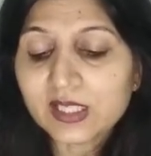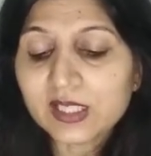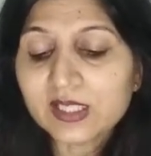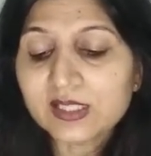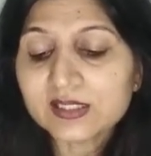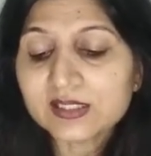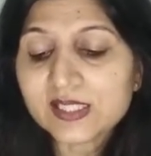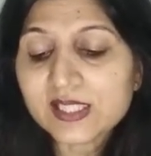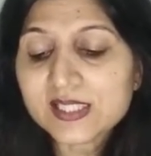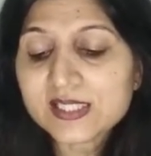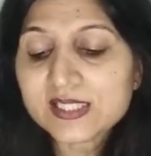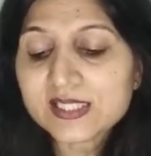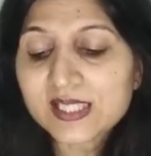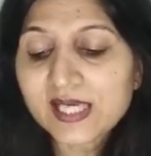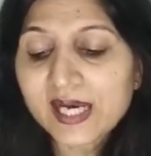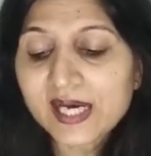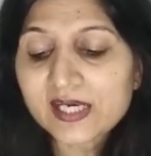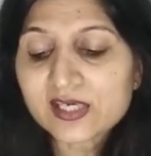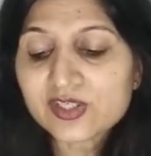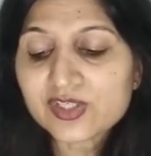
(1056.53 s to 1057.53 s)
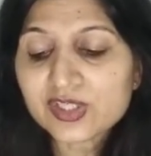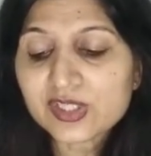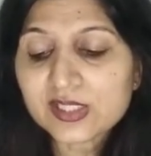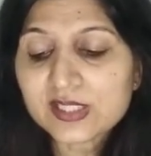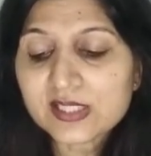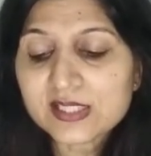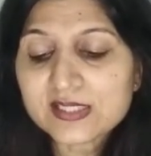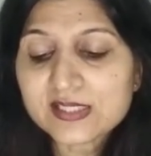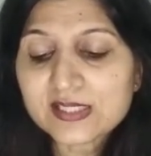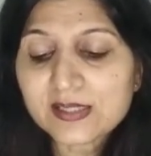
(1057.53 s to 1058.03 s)
This action
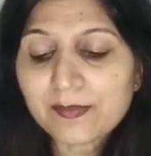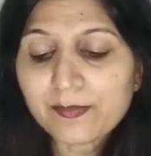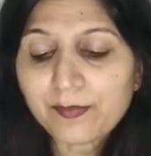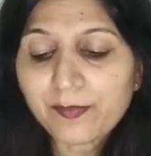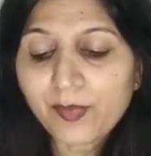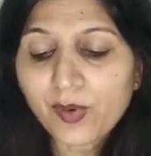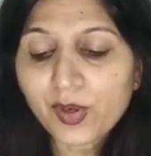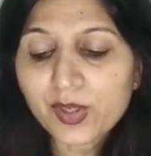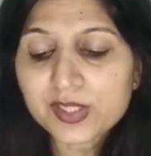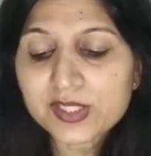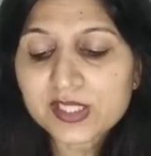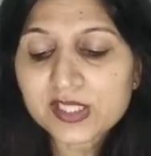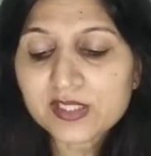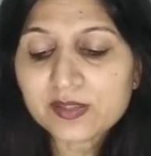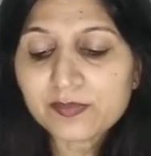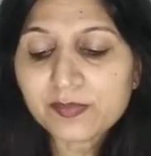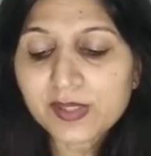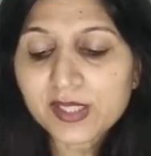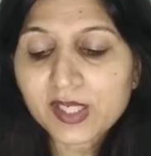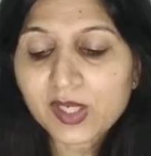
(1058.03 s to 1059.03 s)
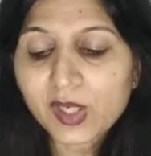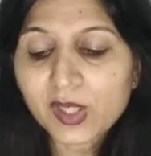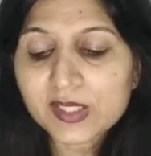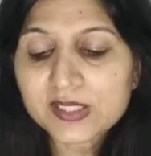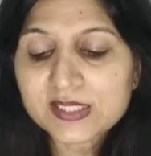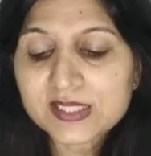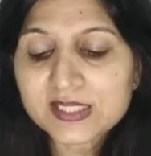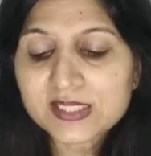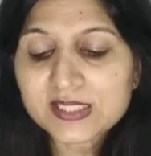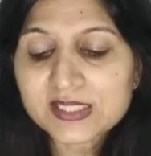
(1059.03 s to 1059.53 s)
is important
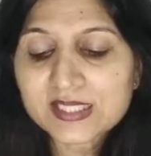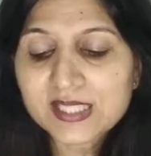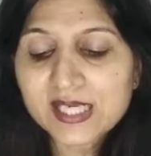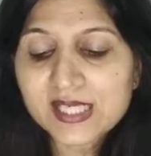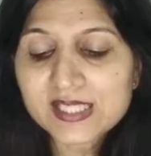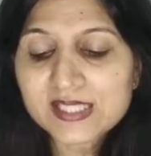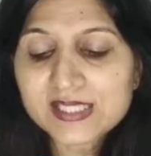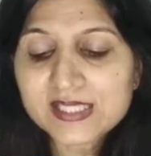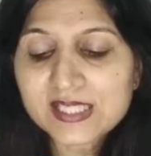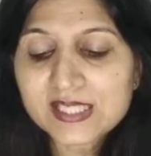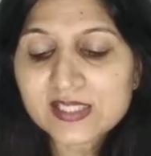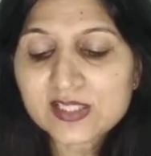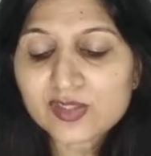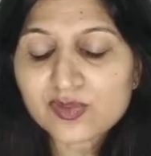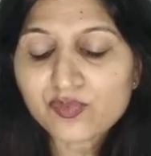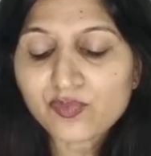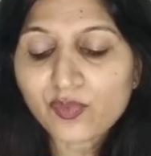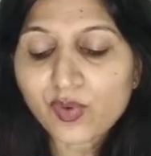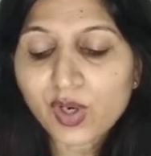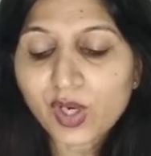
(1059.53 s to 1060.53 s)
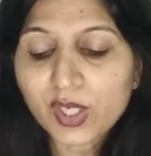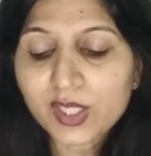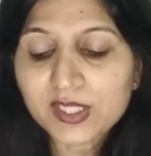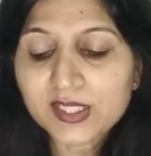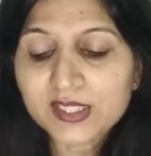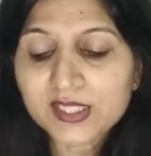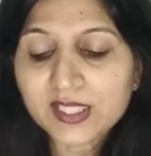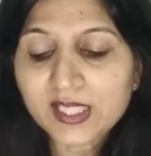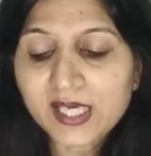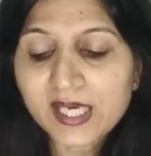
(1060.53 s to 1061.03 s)
because it tells us
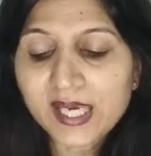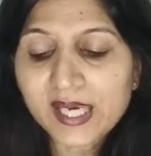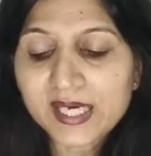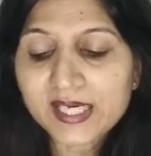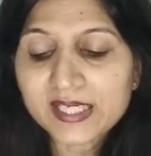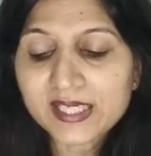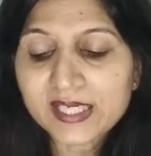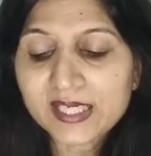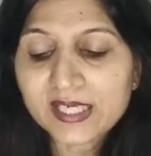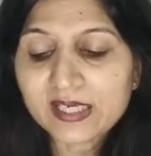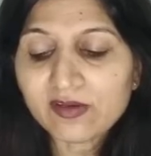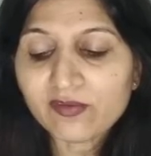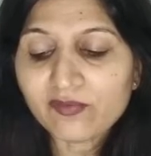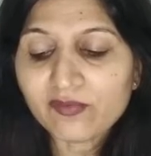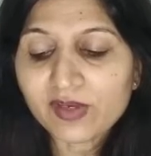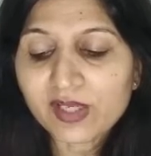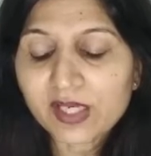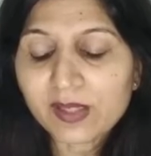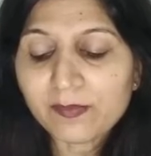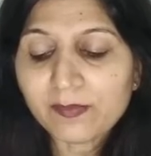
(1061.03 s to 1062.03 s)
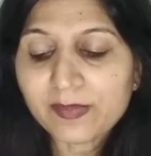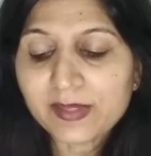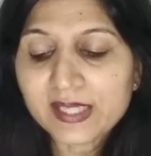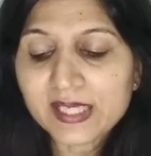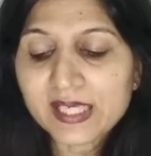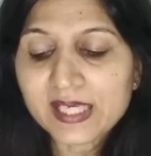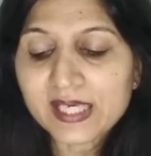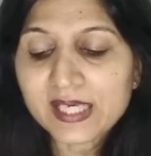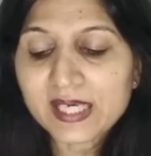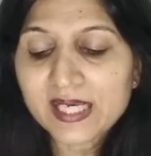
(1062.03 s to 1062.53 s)
what the ending will
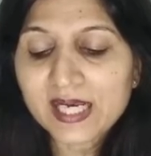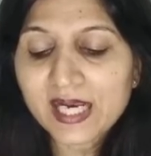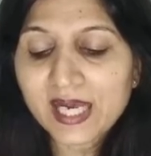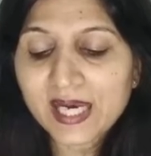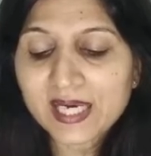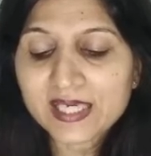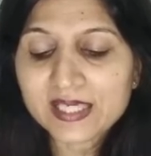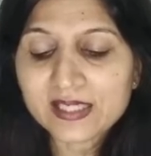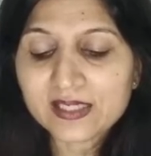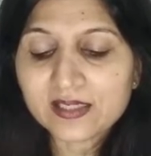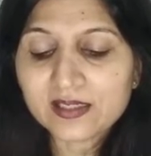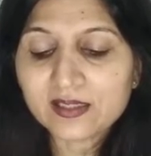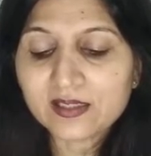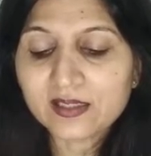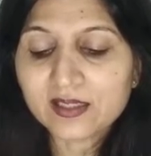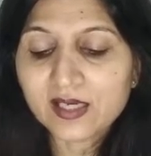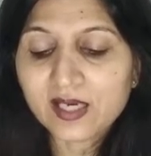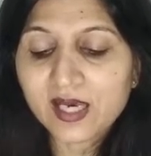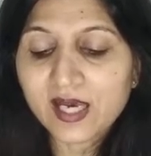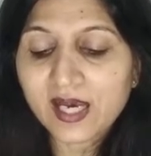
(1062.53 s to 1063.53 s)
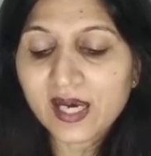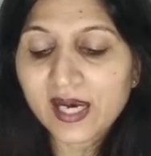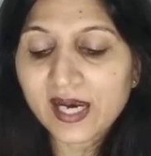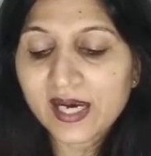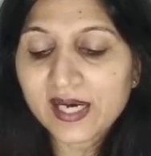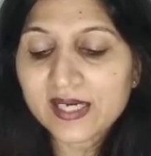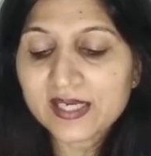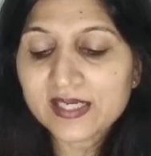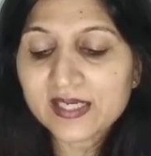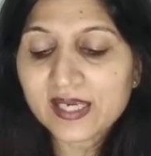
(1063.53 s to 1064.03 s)
be like
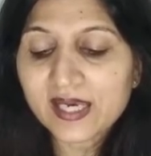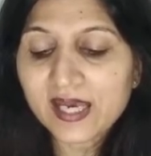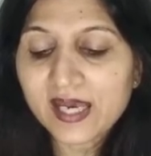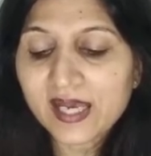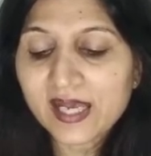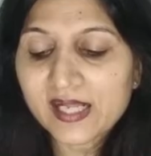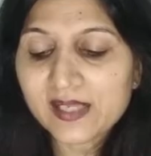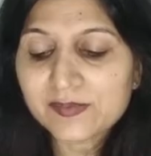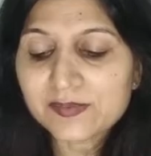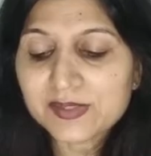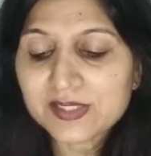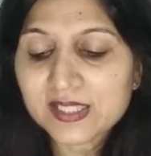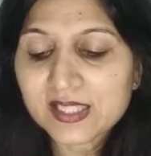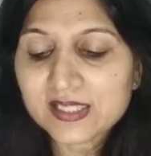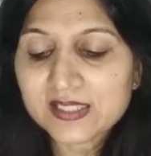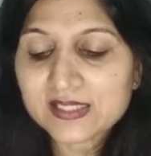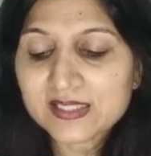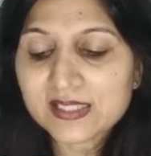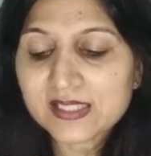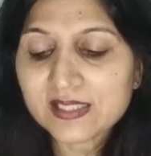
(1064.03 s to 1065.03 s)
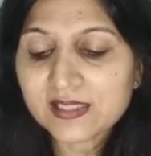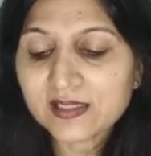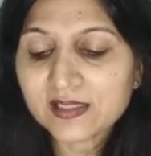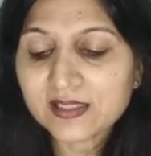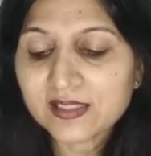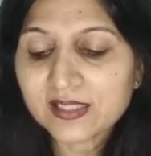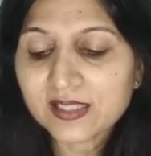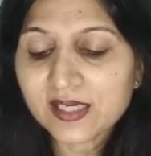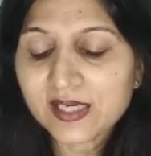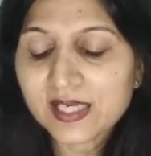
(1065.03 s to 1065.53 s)
and helps us
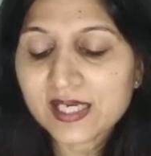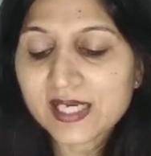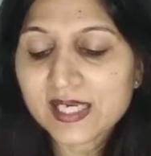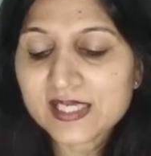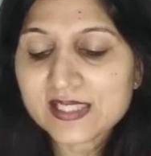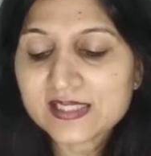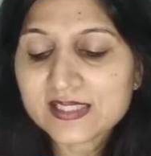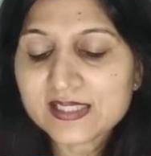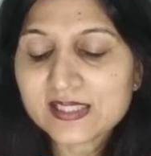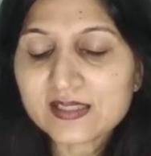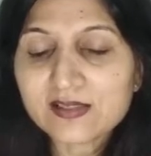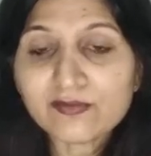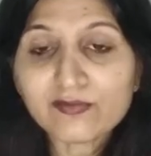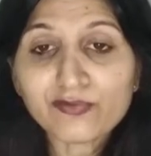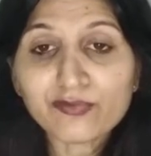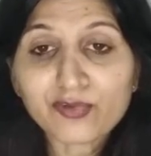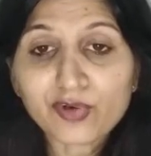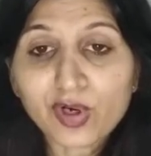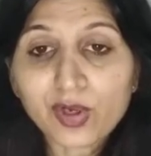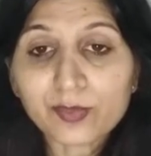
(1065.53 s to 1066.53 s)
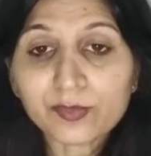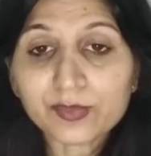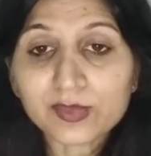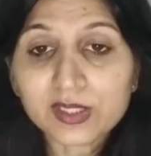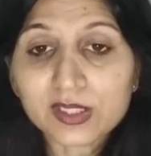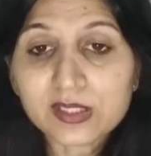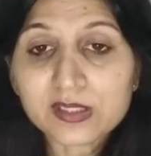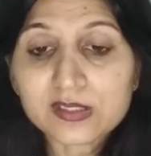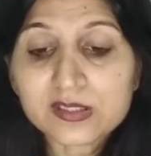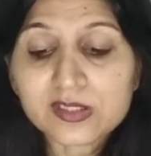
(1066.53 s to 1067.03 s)
learn a lesson from
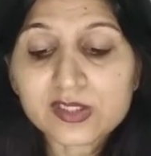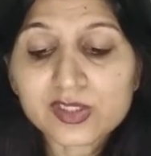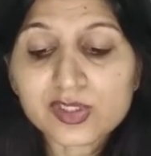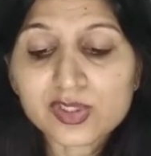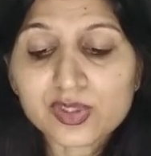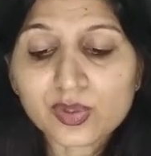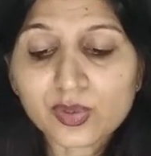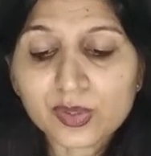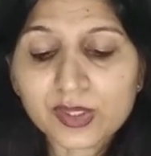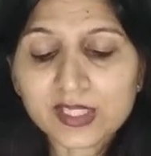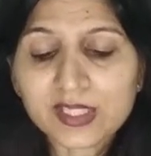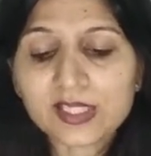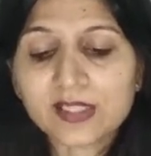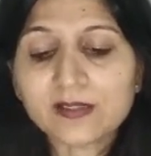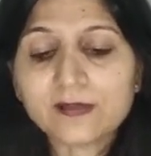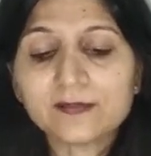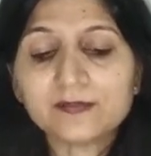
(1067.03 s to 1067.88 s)
the story.